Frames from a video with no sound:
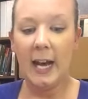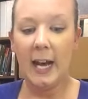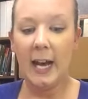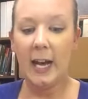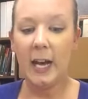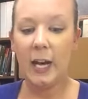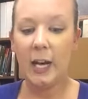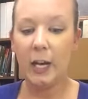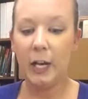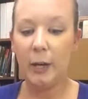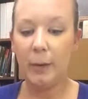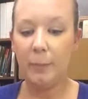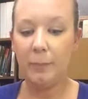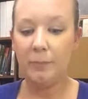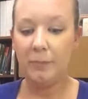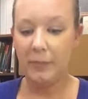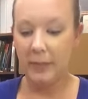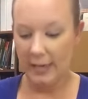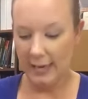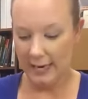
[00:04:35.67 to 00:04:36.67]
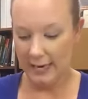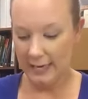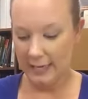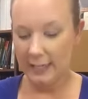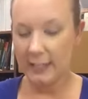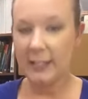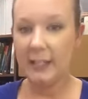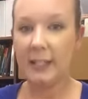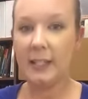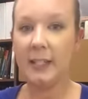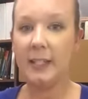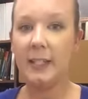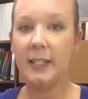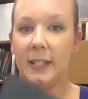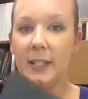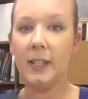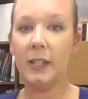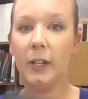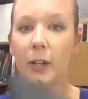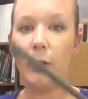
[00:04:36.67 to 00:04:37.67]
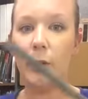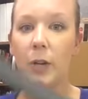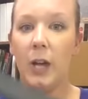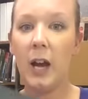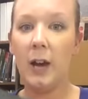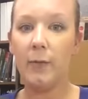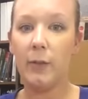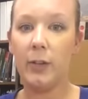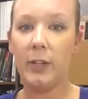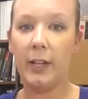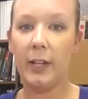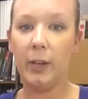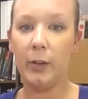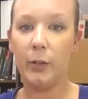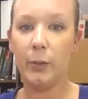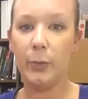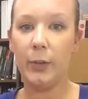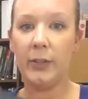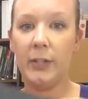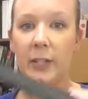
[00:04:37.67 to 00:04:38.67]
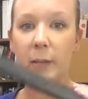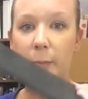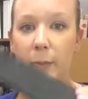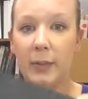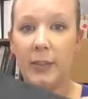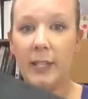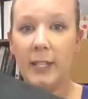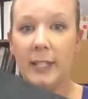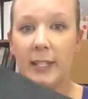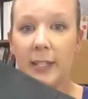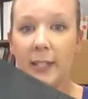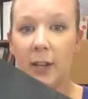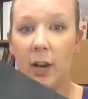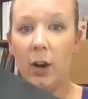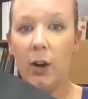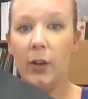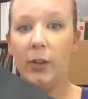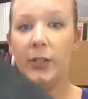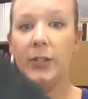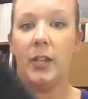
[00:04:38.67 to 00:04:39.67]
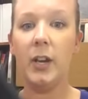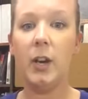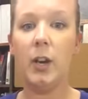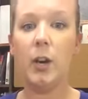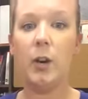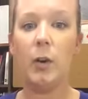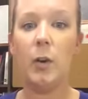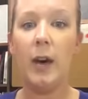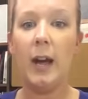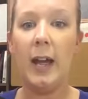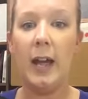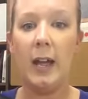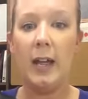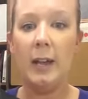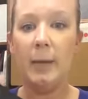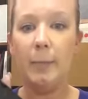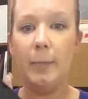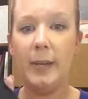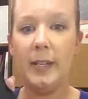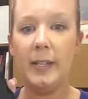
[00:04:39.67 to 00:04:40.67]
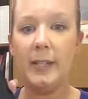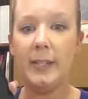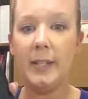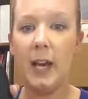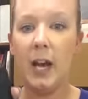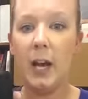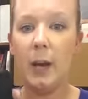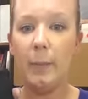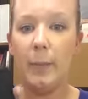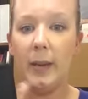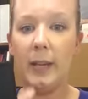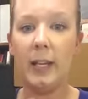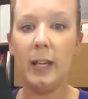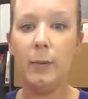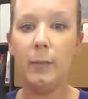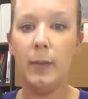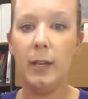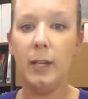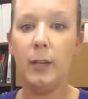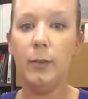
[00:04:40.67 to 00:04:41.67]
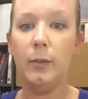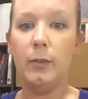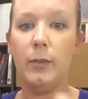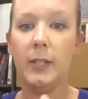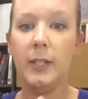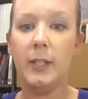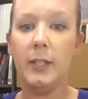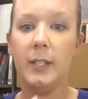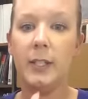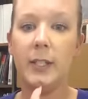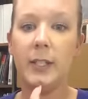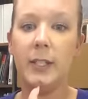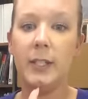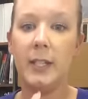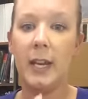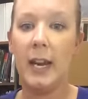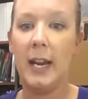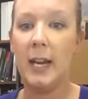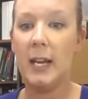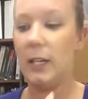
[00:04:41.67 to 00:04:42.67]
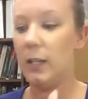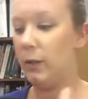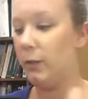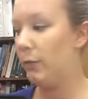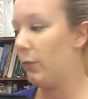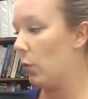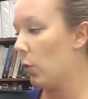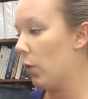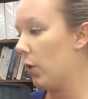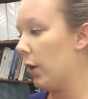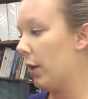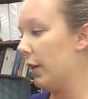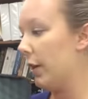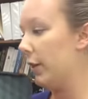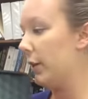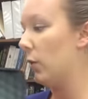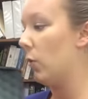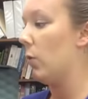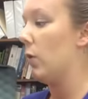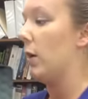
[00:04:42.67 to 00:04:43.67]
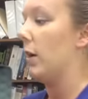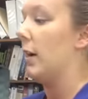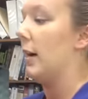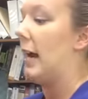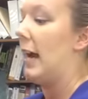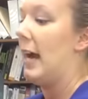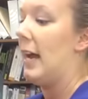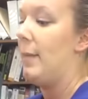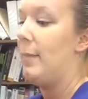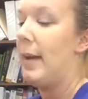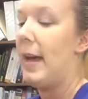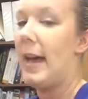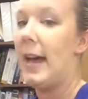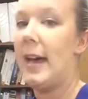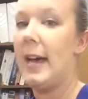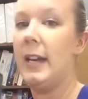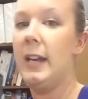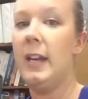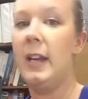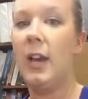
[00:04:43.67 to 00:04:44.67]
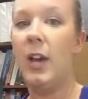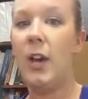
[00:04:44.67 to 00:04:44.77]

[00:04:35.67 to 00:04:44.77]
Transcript: And this is the little cover that goes with it, but this is also, it bends up and can be used as a stand for your iPad,